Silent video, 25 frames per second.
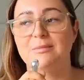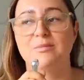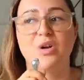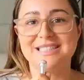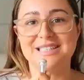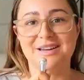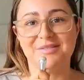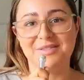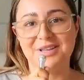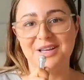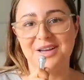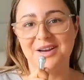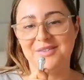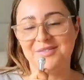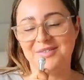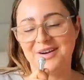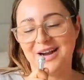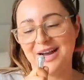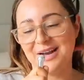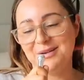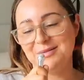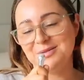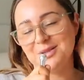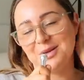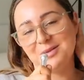I'm definitely a
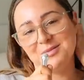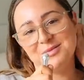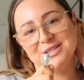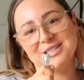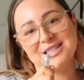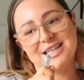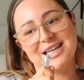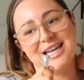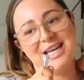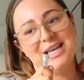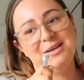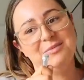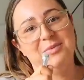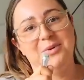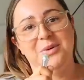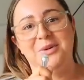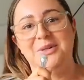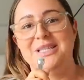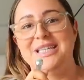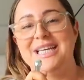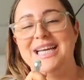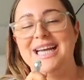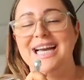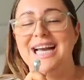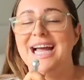vibe so I'm just gonna keep
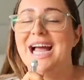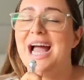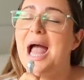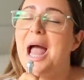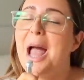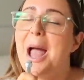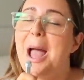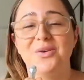holding it.